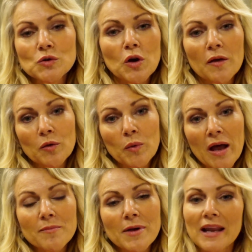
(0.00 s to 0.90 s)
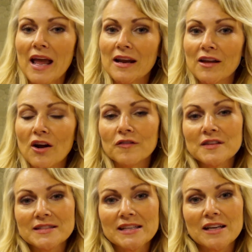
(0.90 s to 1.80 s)
or on the web at
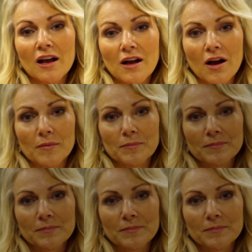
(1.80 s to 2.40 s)
NIRVC.com.